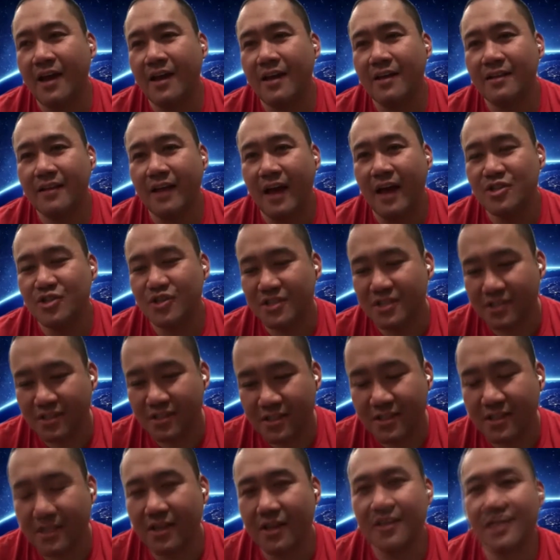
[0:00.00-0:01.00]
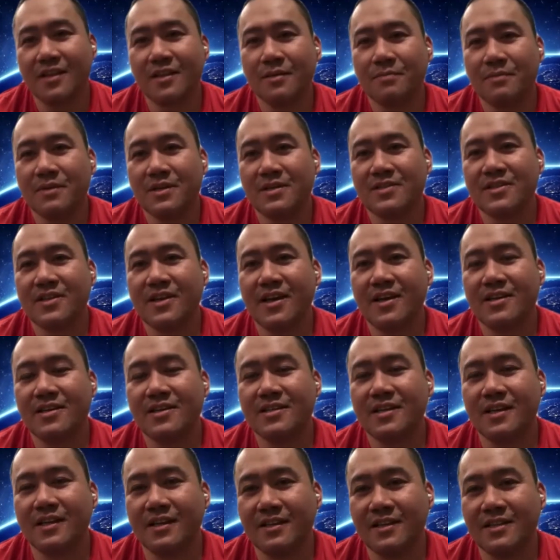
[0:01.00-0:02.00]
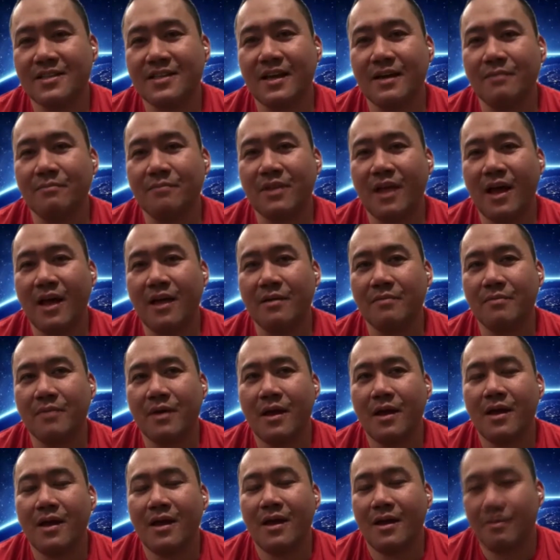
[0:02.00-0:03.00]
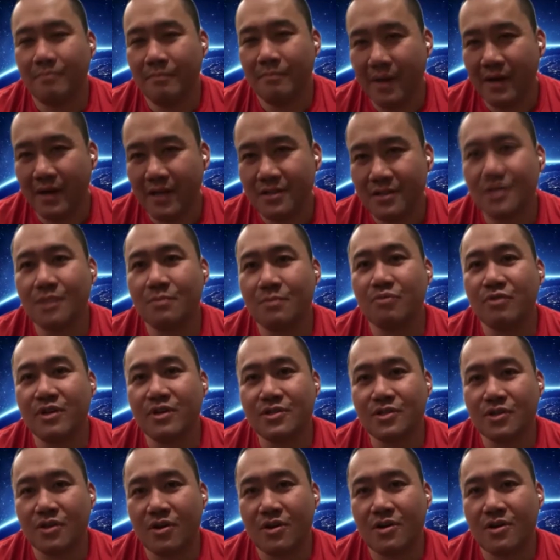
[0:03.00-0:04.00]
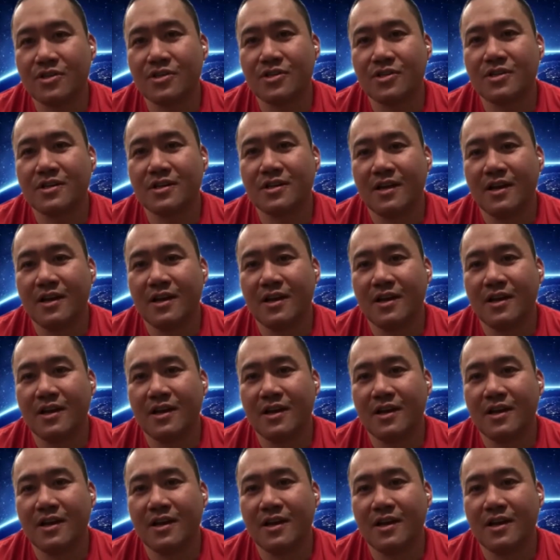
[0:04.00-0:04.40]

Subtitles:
and I just studied the business and at the same time made some research.